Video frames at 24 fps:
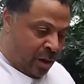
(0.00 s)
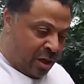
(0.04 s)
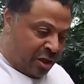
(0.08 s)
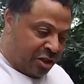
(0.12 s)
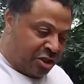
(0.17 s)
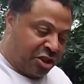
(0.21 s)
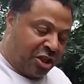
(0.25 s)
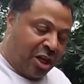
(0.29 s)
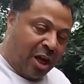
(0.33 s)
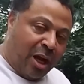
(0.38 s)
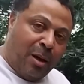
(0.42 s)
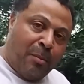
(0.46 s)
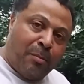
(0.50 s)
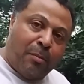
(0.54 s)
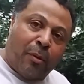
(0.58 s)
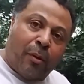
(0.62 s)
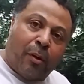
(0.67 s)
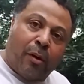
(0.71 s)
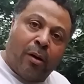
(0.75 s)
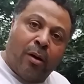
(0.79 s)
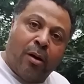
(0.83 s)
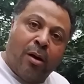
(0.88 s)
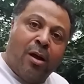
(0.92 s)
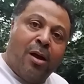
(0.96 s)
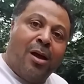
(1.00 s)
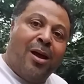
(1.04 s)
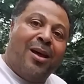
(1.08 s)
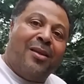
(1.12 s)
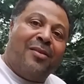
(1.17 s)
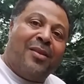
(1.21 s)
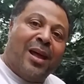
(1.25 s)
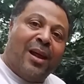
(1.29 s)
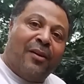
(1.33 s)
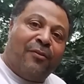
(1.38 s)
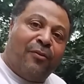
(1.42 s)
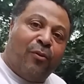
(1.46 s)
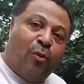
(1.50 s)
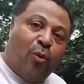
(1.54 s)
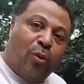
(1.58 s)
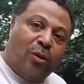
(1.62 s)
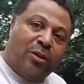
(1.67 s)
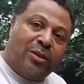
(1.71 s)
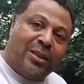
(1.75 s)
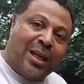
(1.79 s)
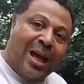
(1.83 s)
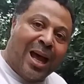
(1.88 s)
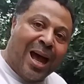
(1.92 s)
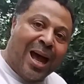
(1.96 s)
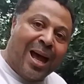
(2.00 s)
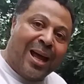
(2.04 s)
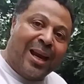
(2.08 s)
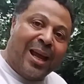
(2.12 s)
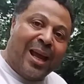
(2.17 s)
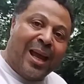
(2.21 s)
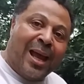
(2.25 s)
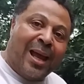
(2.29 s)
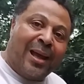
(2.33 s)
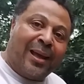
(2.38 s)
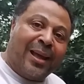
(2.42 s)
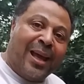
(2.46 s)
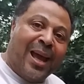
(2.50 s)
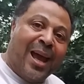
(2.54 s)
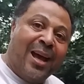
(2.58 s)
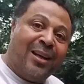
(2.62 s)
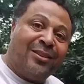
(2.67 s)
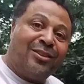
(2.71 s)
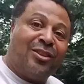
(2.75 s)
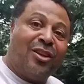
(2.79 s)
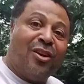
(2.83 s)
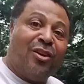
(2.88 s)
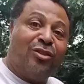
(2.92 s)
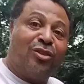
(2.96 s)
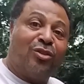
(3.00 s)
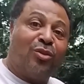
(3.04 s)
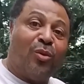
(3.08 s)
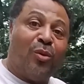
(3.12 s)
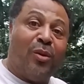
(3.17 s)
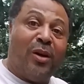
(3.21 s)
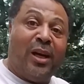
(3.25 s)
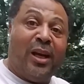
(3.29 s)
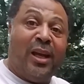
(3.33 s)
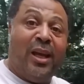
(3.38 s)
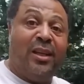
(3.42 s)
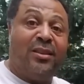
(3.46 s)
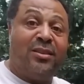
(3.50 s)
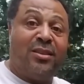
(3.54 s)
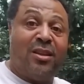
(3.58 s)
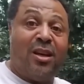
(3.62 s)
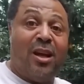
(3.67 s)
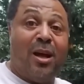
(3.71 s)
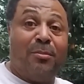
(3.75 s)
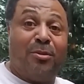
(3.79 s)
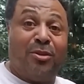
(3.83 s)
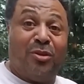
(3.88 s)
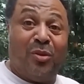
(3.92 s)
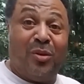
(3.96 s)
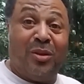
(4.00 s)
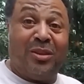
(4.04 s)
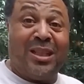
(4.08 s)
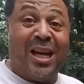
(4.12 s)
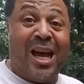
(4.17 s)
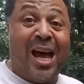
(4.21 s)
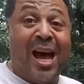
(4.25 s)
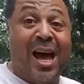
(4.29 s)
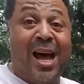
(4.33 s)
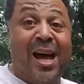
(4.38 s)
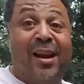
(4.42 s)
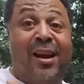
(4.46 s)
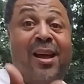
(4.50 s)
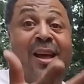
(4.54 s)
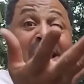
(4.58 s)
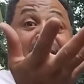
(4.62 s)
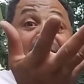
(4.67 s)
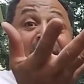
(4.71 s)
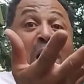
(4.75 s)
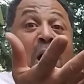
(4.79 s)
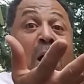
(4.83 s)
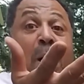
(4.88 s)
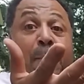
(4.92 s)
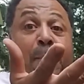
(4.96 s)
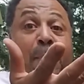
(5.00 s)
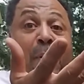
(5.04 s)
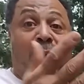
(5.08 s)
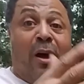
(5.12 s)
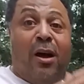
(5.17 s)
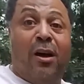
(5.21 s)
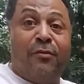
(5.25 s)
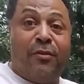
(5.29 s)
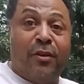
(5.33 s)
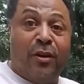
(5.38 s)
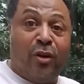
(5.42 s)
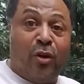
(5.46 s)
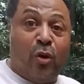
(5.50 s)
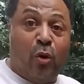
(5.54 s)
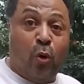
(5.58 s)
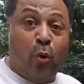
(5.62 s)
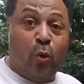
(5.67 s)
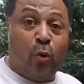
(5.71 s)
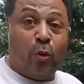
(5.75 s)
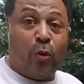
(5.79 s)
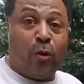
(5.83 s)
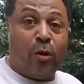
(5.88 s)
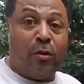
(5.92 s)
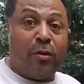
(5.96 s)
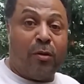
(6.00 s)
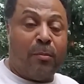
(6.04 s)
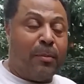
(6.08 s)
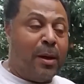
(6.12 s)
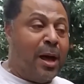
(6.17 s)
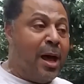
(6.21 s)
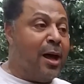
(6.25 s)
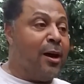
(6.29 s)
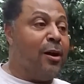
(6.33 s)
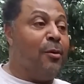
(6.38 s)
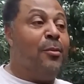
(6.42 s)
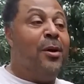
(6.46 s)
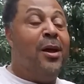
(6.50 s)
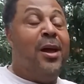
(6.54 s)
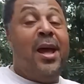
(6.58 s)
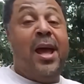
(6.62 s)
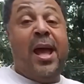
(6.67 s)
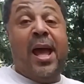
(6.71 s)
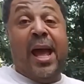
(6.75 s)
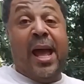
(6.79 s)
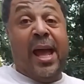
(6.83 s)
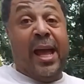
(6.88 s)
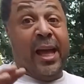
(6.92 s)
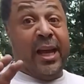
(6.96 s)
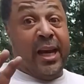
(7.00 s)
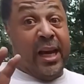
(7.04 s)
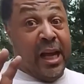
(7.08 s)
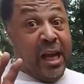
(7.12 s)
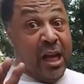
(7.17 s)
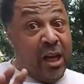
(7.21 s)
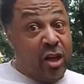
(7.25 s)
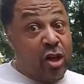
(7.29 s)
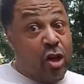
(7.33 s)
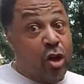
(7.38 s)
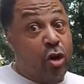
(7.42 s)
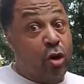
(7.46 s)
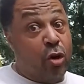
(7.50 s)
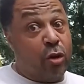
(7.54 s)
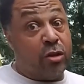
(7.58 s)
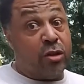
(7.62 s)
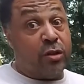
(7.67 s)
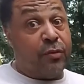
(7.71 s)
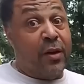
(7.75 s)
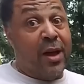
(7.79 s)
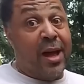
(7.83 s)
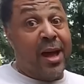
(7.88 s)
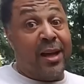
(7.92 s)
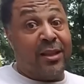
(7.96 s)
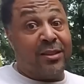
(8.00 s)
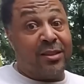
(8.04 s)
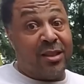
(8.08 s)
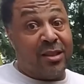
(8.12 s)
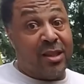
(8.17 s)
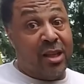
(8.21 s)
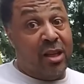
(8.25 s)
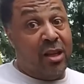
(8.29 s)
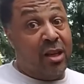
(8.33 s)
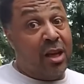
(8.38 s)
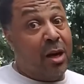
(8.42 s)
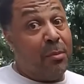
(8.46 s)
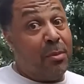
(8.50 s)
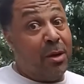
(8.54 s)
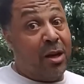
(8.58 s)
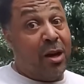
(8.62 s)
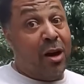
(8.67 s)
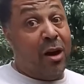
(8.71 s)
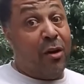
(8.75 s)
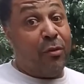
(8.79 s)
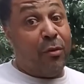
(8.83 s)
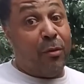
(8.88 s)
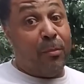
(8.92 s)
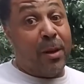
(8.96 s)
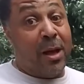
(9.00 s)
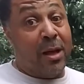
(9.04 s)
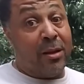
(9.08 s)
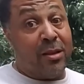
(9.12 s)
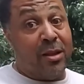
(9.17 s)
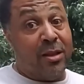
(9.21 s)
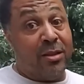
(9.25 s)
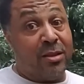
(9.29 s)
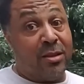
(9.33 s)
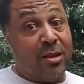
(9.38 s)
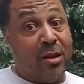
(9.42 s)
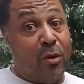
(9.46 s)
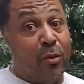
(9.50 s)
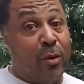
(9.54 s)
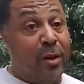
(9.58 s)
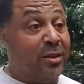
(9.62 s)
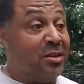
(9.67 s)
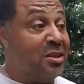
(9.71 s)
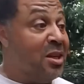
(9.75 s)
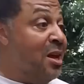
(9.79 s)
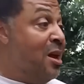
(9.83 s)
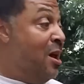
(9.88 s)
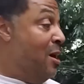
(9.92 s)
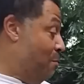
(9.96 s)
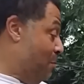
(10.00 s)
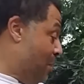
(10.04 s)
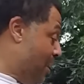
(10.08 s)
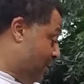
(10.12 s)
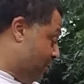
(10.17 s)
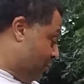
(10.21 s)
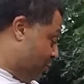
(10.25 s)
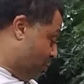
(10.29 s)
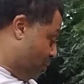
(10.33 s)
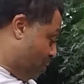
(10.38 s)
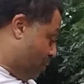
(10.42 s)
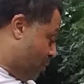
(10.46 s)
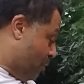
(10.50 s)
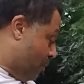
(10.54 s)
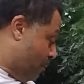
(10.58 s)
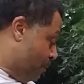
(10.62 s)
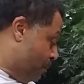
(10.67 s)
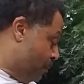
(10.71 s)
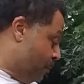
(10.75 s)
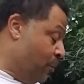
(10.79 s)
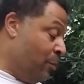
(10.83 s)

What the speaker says: chamber that forced hot gas goes through and it heats it up, so it's hot above and cooler on the bottom, and it cooks fast. The thing you got to be careful about this though is make sure